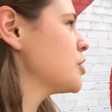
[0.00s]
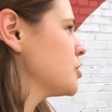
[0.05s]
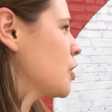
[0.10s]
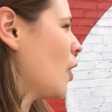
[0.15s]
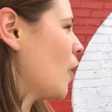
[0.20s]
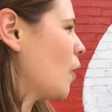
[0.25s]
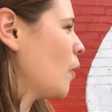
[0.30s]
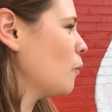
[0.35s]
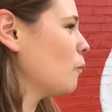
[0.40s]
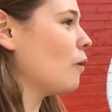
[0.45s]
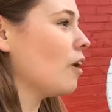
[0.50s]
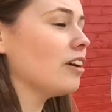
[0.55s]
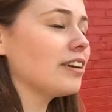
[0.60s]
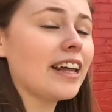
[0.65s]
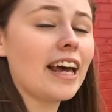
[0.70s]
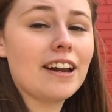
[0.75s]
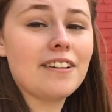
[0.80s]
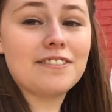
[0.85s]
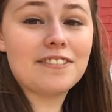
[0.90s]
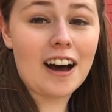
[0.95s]
So
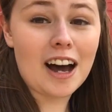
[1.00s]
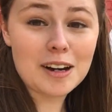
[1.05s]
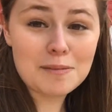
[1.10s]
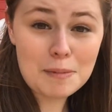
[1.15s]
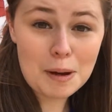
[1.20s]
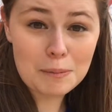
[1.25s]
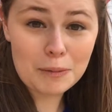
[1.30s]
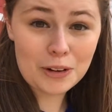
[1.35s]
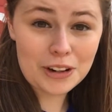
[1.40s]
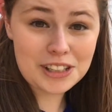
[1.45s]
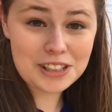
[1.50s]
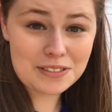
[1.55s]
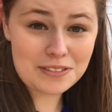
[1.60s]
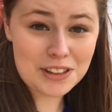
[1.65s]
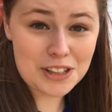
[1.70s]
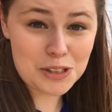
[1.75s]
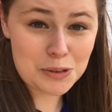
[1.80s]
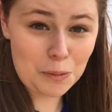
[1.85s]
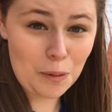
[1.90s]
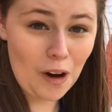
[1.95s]
Walt had fond memories
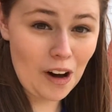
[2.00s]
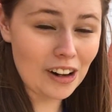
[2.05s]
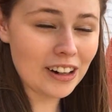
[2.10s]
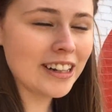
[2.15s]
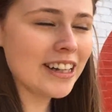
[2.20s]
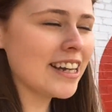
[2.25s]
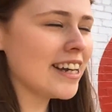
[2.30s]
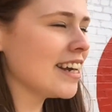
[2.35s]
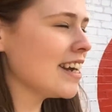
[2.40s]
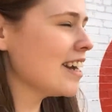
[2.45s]
of this wall,